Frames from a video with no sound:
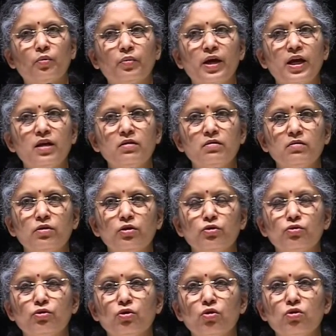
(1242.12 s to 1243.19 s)
When
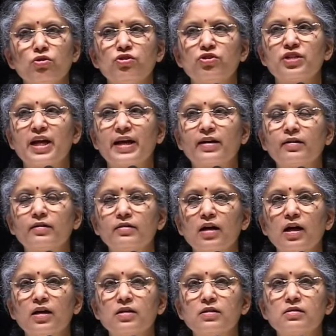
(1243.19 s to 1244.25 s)
you don't
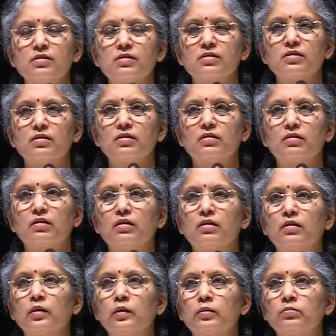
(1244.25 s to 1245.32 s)
recognize
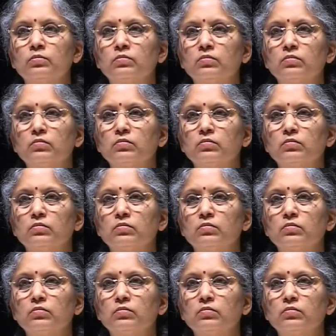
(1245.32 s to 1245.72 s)
a